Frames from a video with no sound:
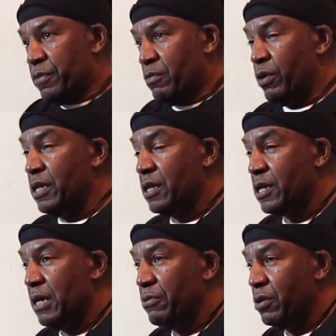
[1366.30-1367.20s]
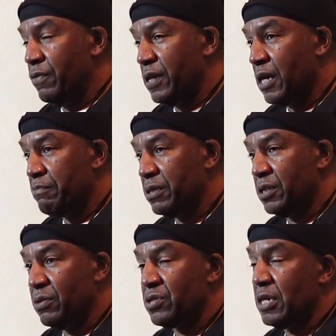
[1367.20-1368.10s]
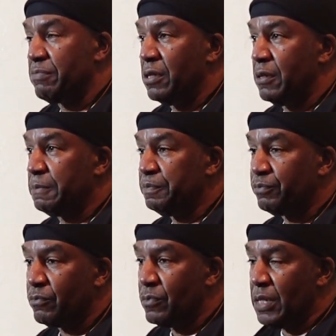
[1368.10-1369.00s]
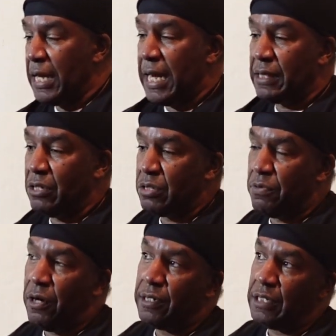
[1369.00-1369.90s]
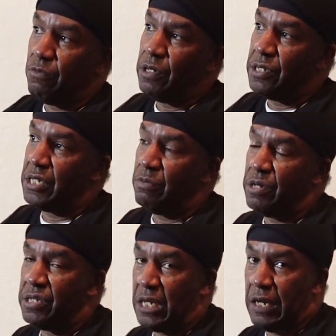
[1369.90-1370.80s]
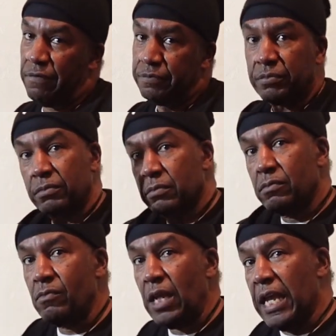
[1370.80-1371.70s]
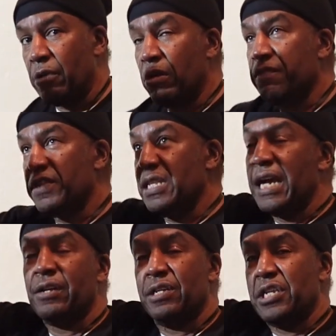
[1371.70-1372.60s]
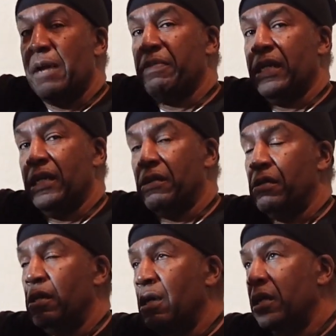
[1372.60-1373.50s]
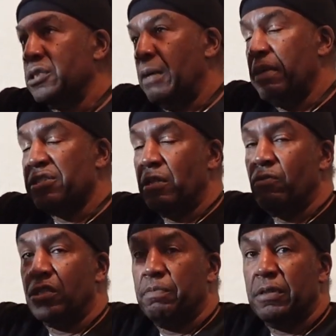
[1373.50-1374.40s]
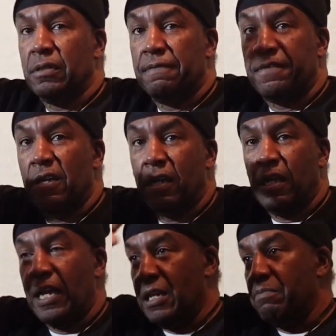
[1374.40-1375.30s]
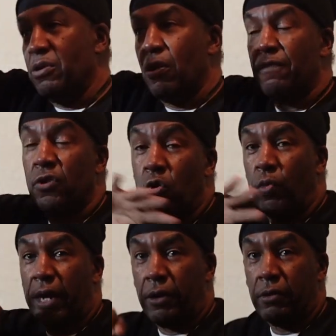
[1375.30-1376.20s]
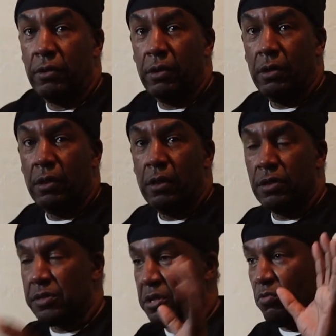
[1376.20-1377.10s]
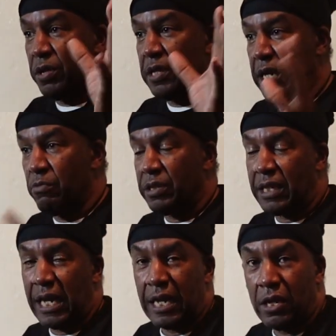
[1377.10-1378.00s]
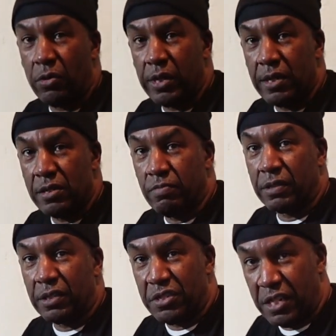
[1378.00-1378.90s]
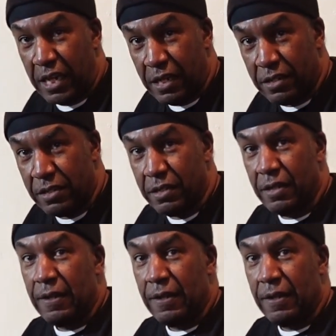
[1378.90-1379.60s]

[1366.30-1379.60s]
we did a couple over there, but to do something at those parks, I wanted somewhere safe. And Griffith's like on the top of the hill, so I basically wanted to put the funk in the middle of nowhere. So we're there with the coyotes, with the snakes,